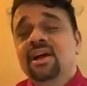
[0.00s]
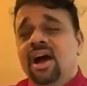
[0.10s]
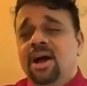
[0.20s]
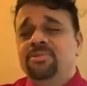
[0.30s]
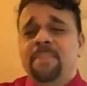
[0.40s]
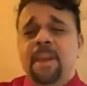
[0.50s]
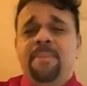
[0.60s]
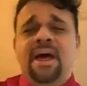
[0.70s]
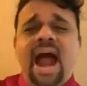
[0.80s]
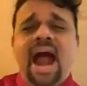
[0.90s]
Uh, the people
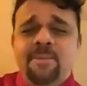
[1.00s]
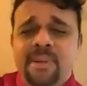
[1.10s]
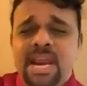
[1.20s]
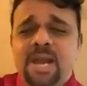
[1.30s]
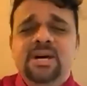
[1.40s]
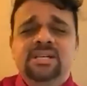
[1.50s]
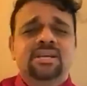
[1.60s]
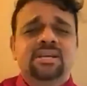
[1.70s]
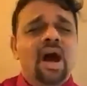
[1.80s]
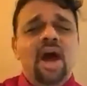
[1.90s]
are unbelievers
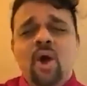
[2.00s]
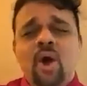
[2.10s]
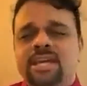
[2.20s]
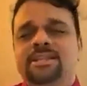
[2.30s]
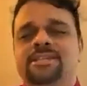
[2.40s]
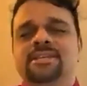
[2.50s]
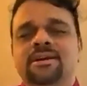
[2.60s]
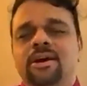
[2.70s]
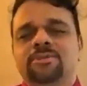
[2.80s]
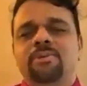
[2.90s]
are watching this
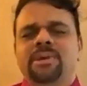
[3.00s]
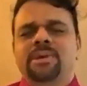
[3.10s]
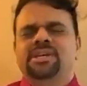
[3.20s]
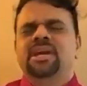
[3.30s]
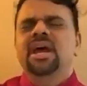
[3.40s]
gospel message.